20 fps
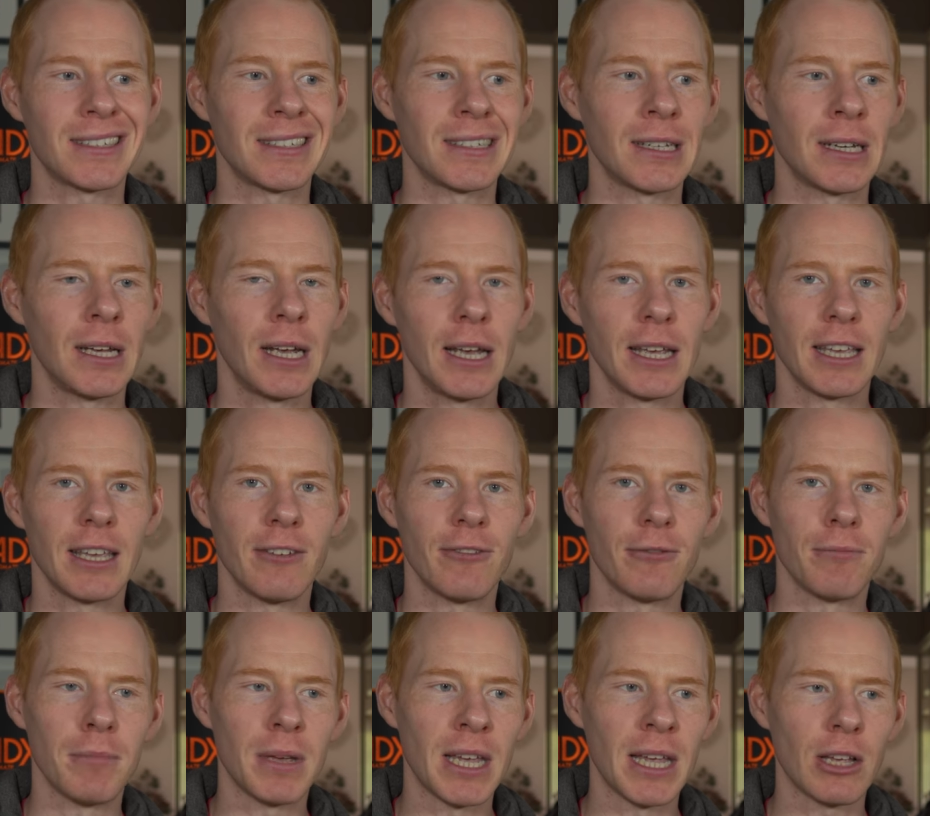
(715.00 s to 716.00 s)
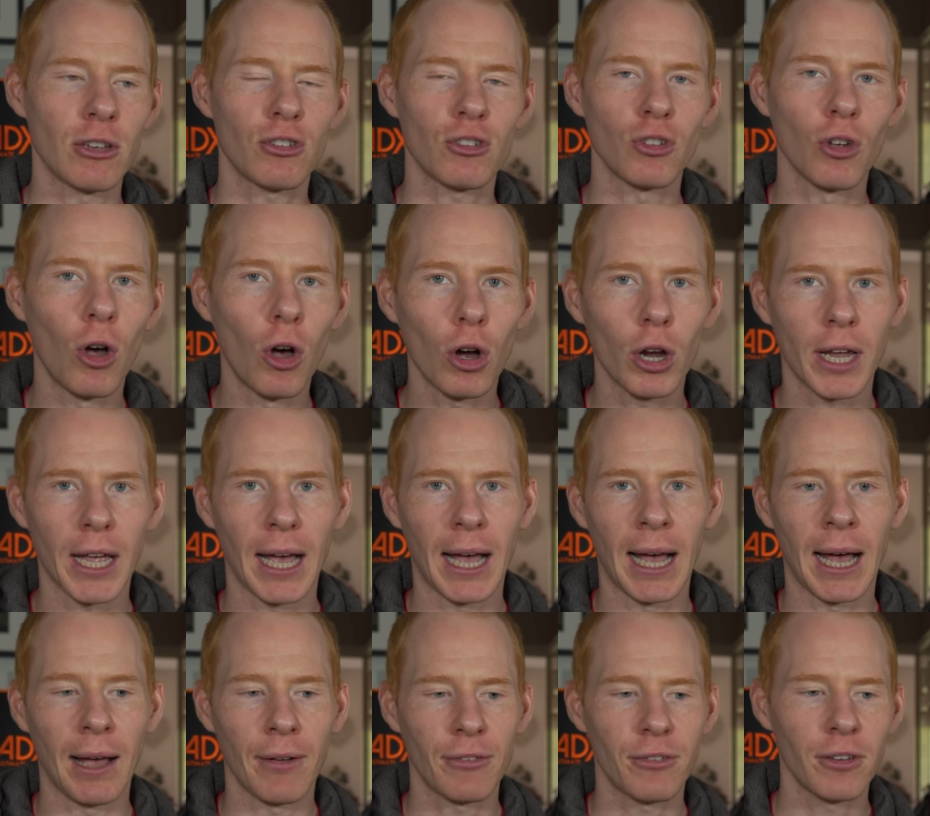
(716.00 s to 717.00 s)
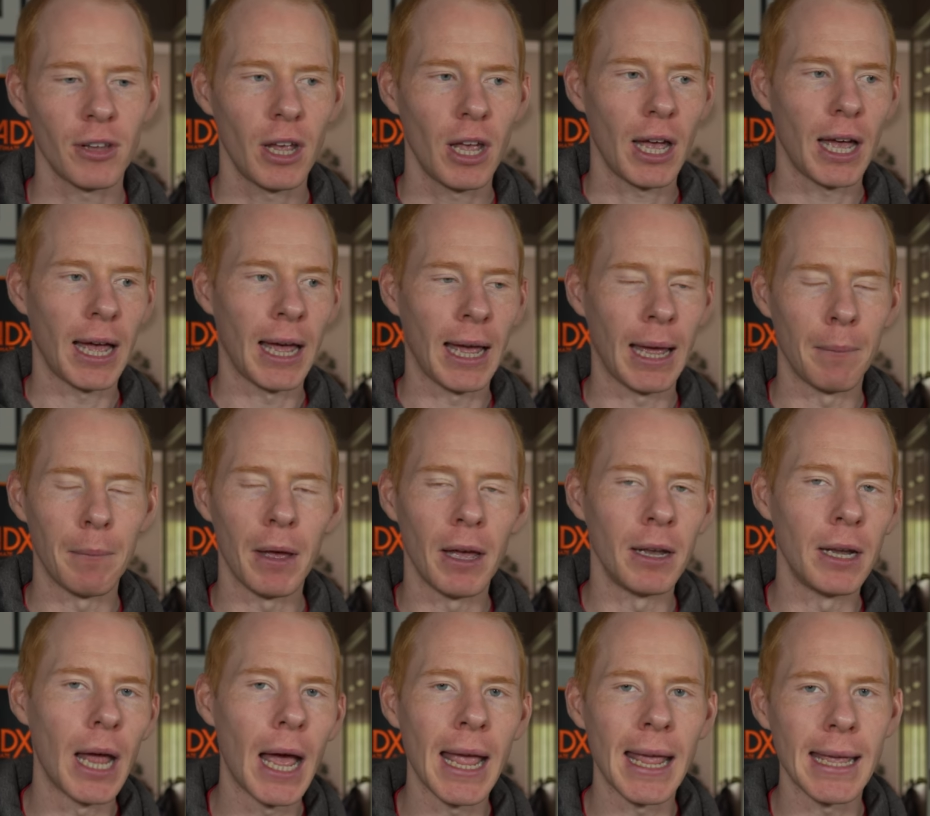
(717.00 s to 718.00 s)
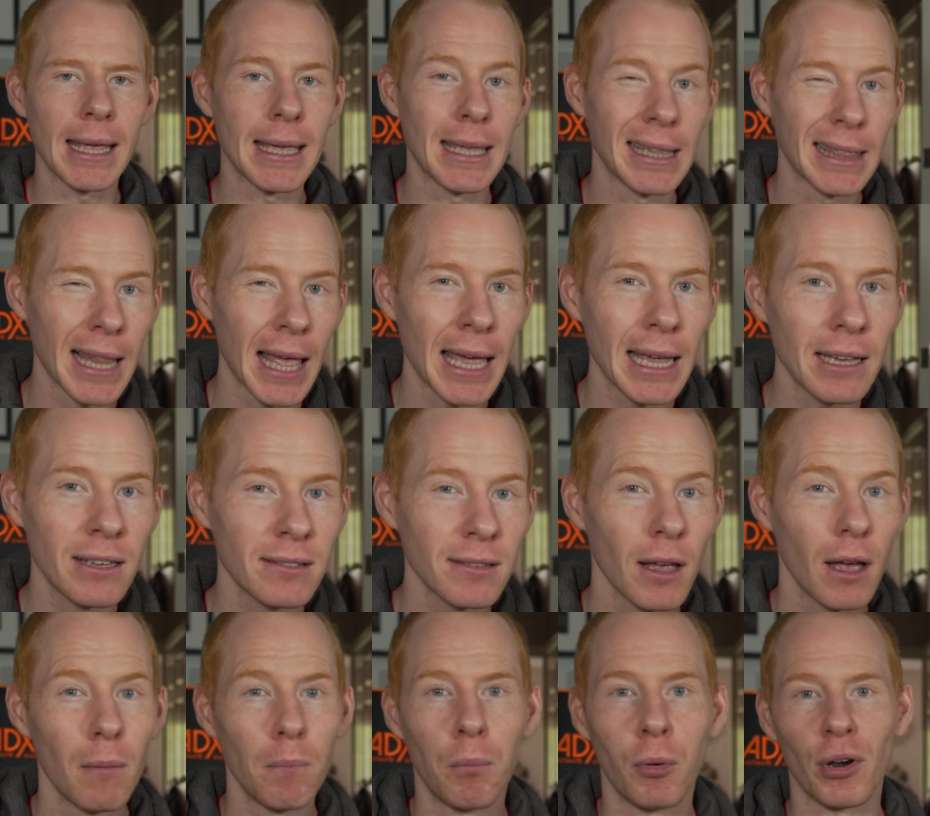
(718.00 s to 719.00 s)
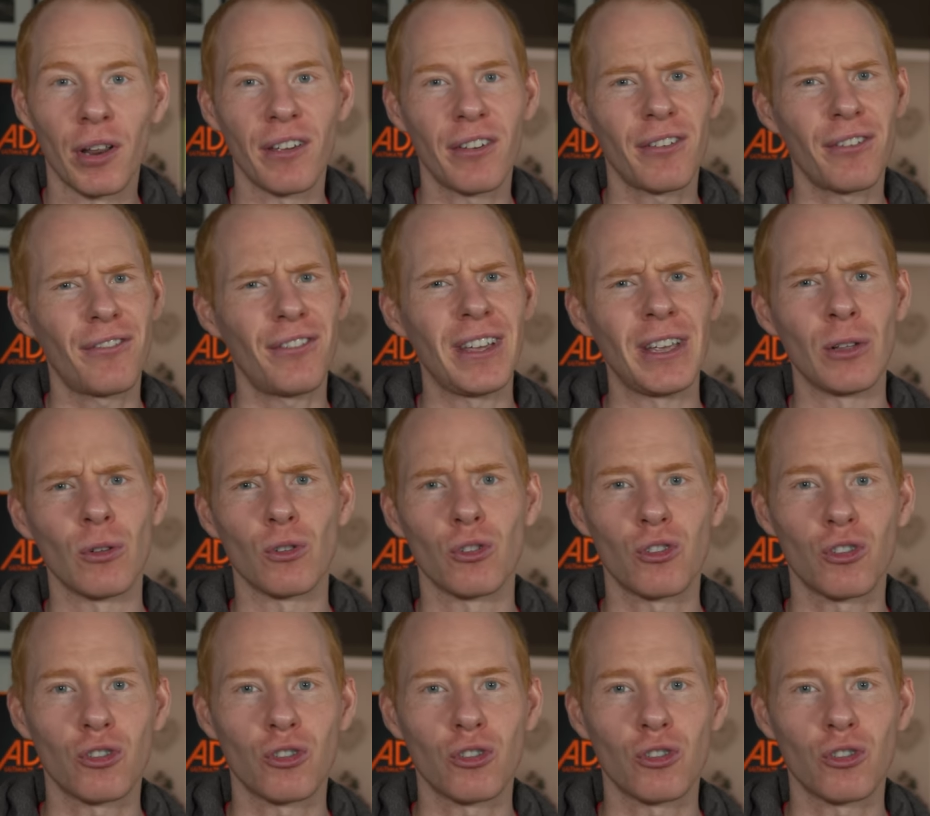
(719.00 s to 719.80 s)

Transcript: to give me sore calves and achy legs, but it feels